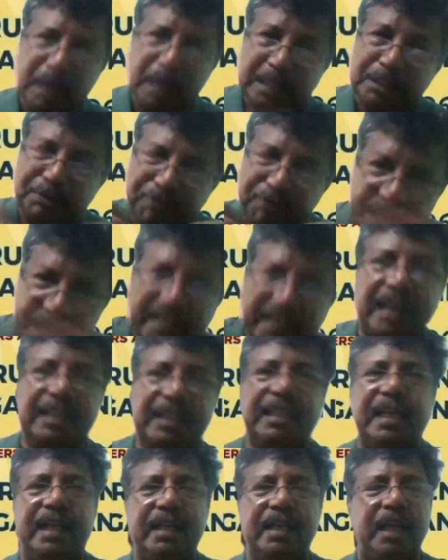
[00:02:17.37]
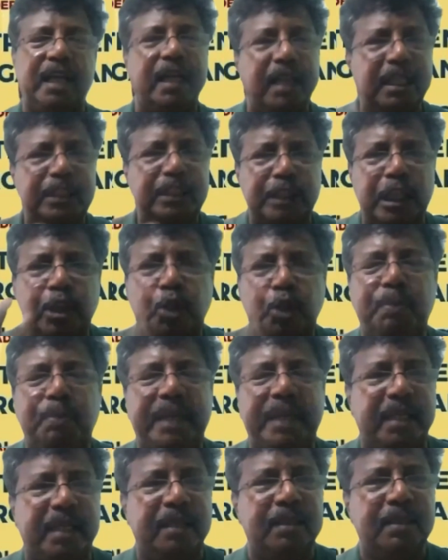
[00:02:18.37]
Please forget that and listen to
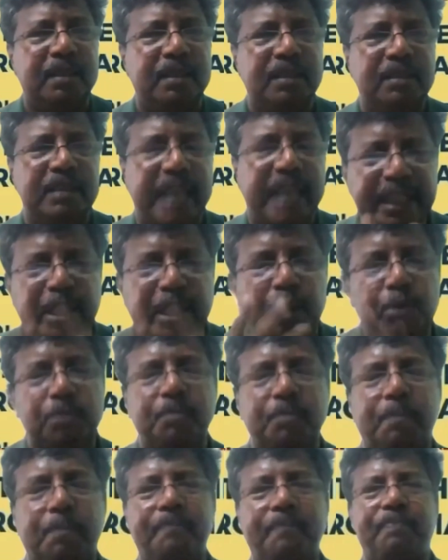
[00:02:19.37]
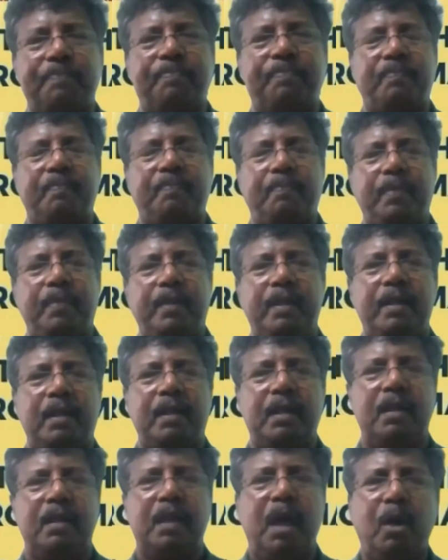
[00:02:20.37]
me. Thank you.
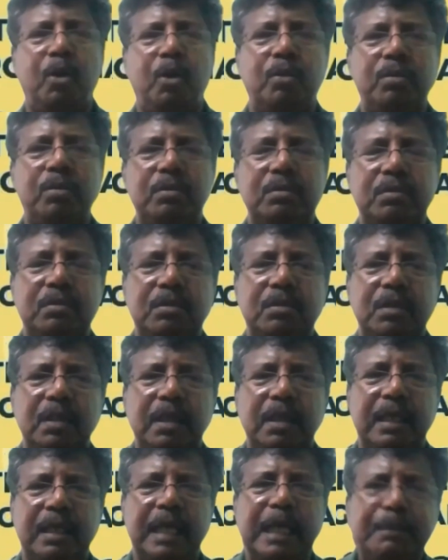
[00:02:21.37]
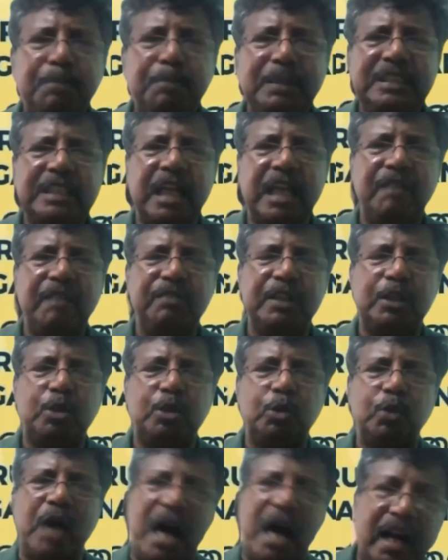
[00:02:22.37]
Now, let me share
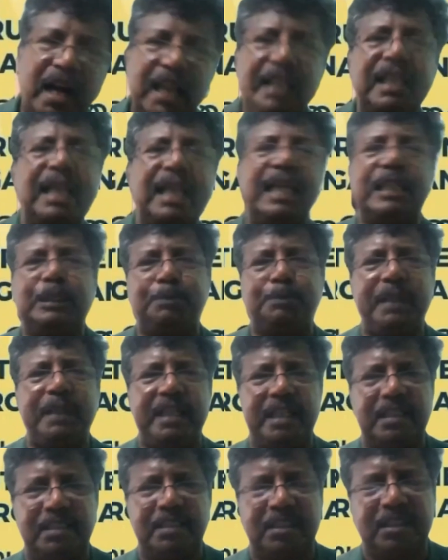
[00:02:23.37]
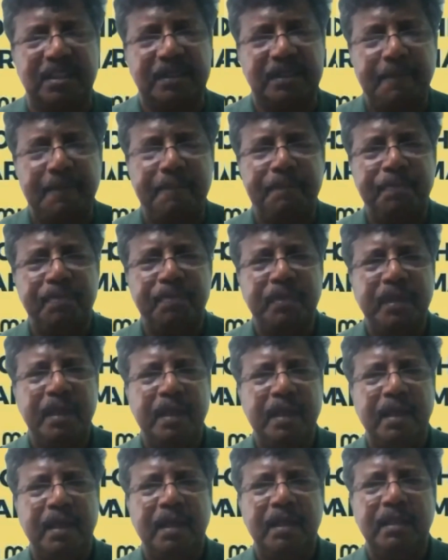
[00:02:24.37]
with you another experience.
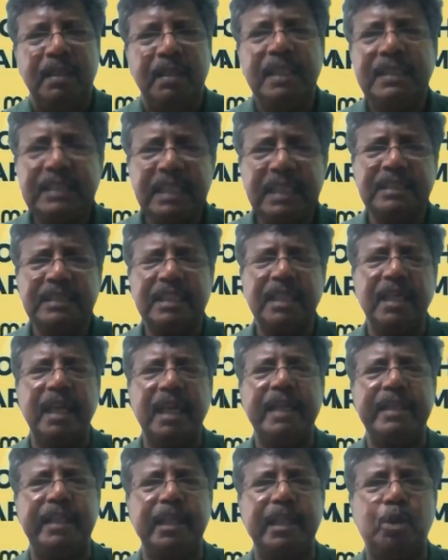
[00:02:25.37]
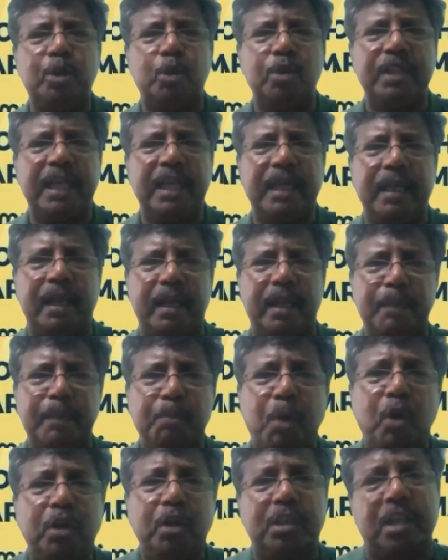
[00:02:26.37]
This is relating to the
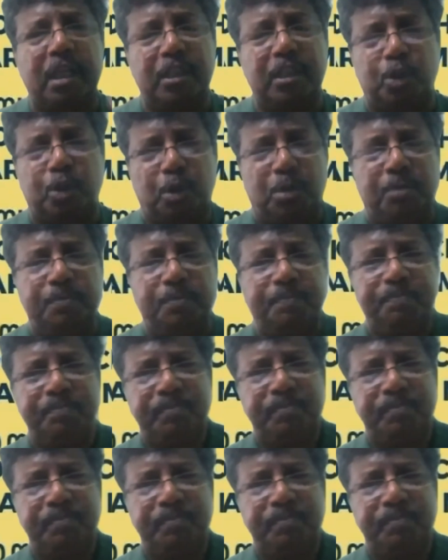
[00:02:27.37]
remote control.